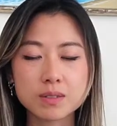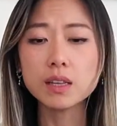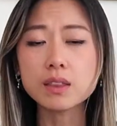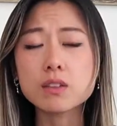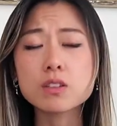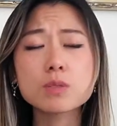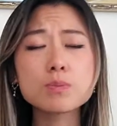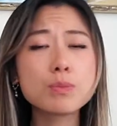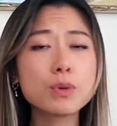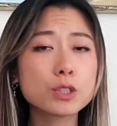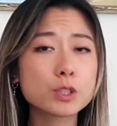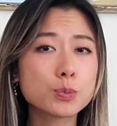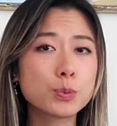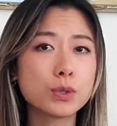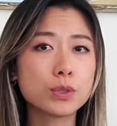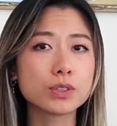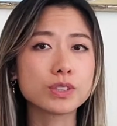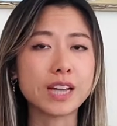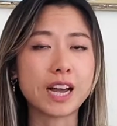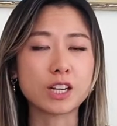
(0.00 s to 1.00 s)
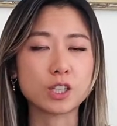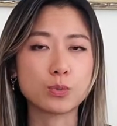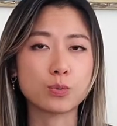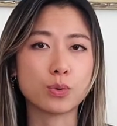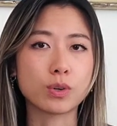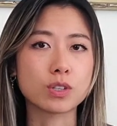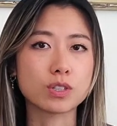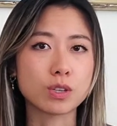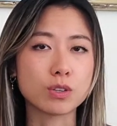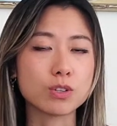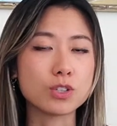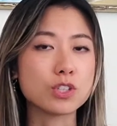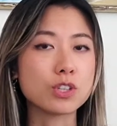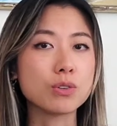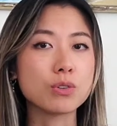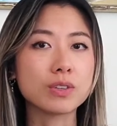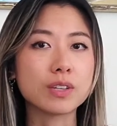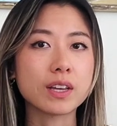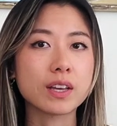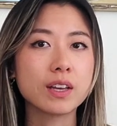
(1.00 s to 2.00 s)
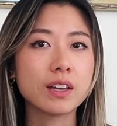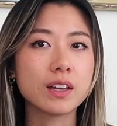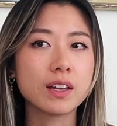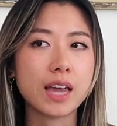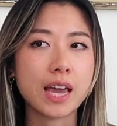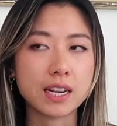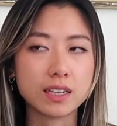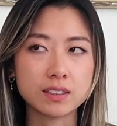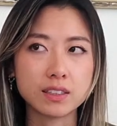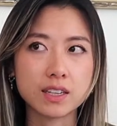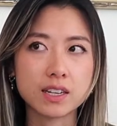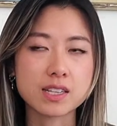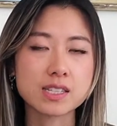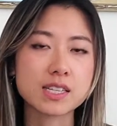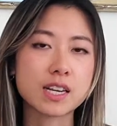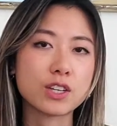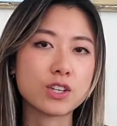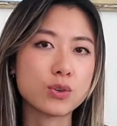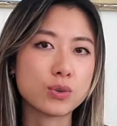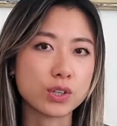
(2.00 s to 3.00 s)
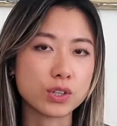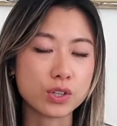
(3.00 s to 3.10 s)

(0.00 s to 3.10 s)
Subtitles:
There's multiple dashboards on Dune Analytics that you can